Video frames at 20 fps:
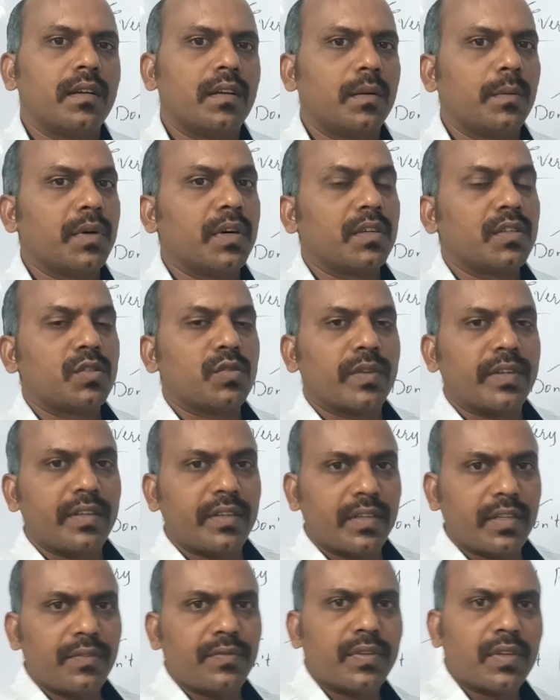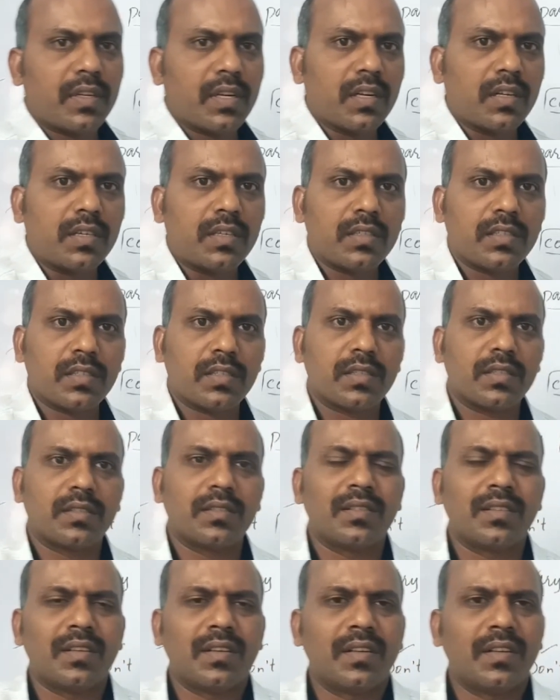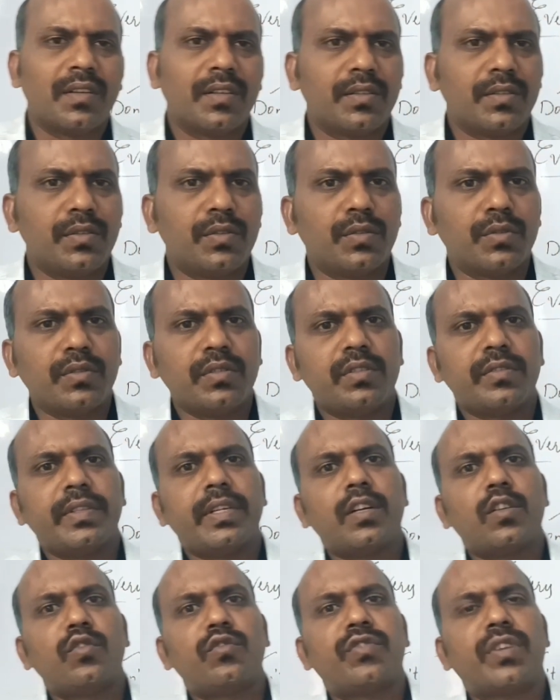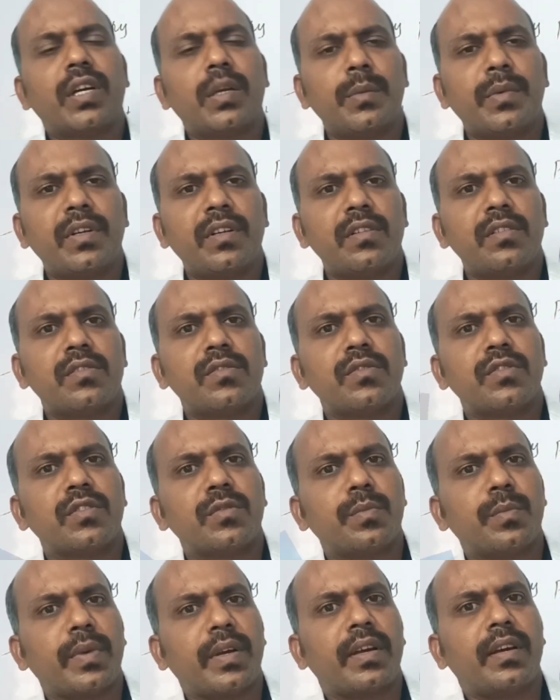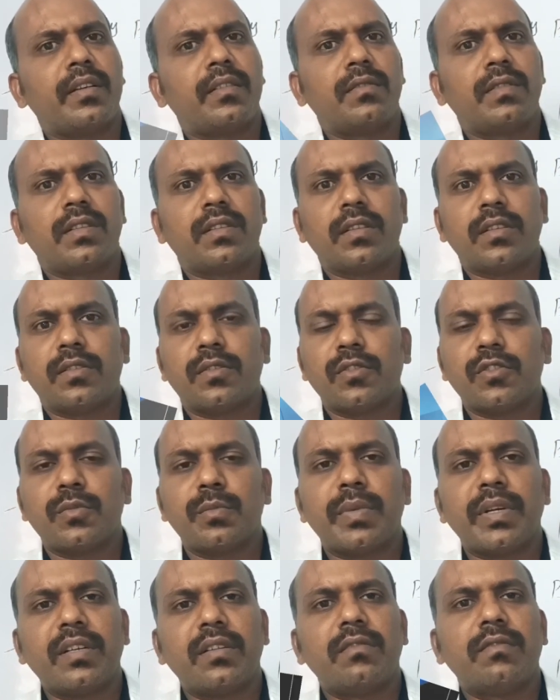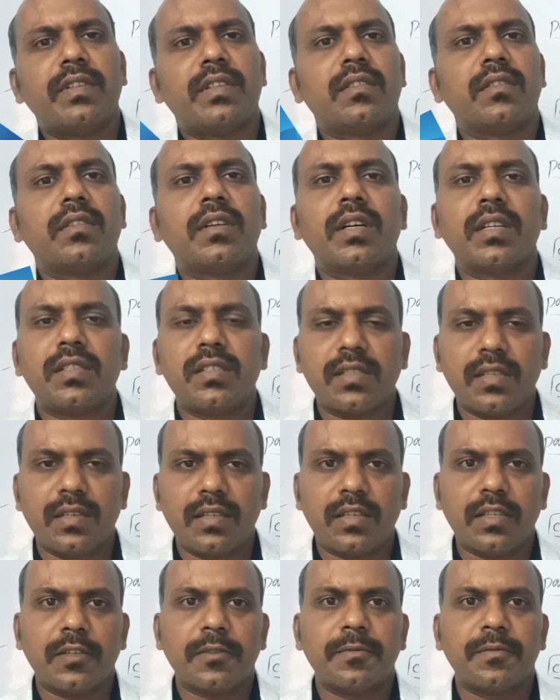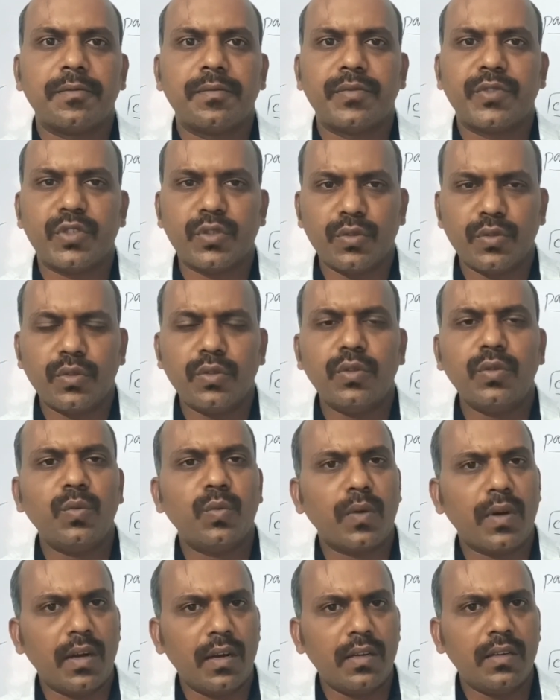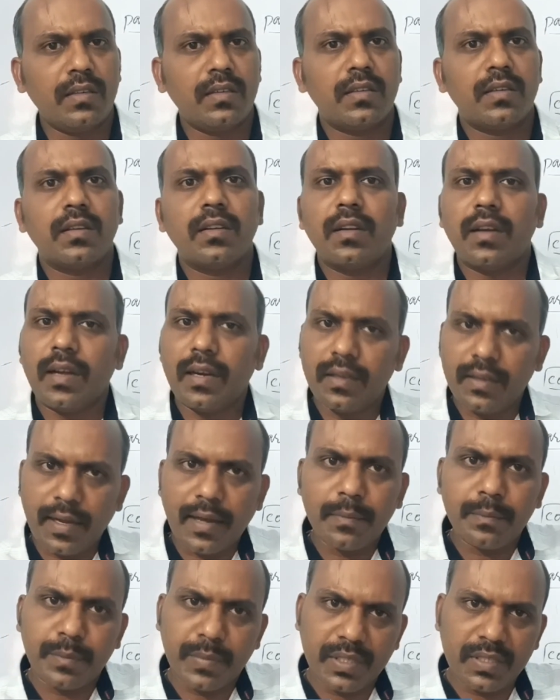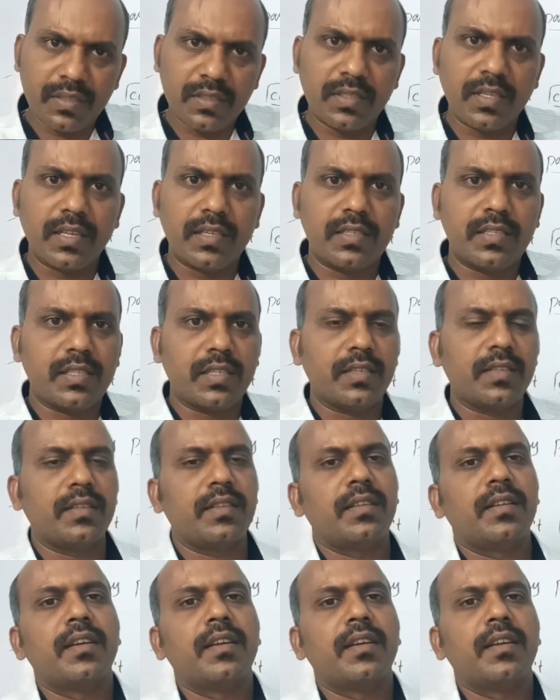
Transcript: Among 24 hours, don't we have 5 minutes to spare to spend with our children to know what had happened that day